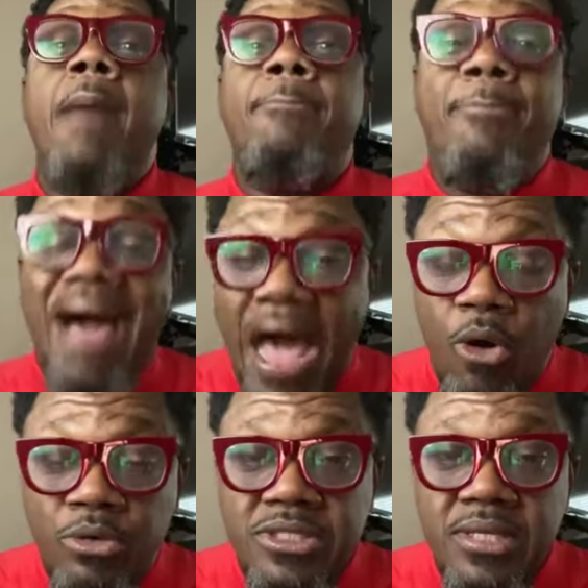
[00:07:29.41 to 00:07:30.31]

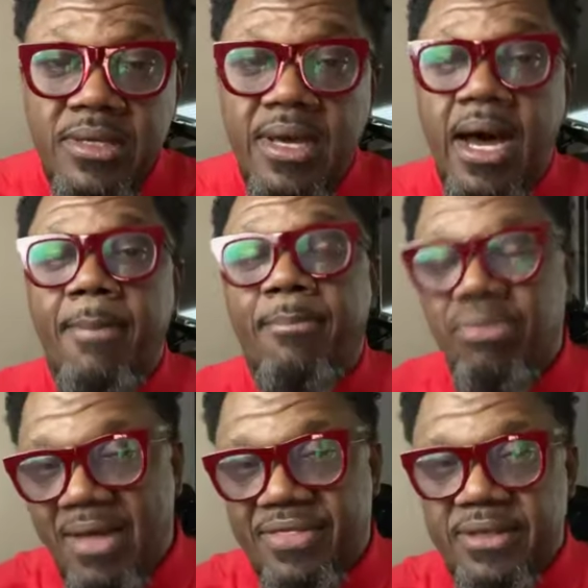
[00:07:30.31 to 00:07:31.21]
about
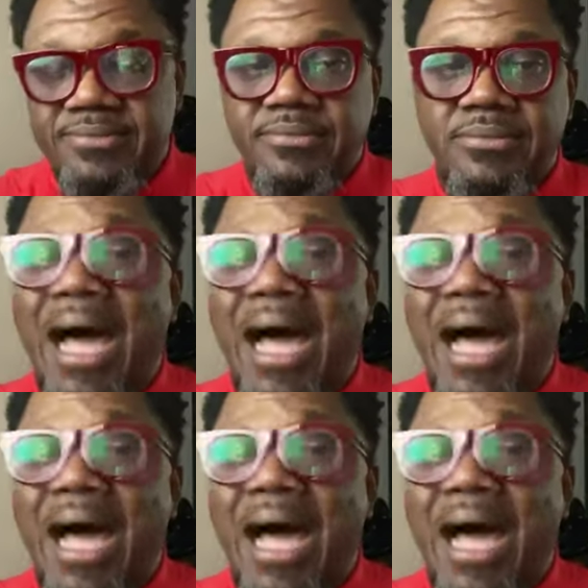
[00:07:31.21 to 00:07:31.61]
a brother.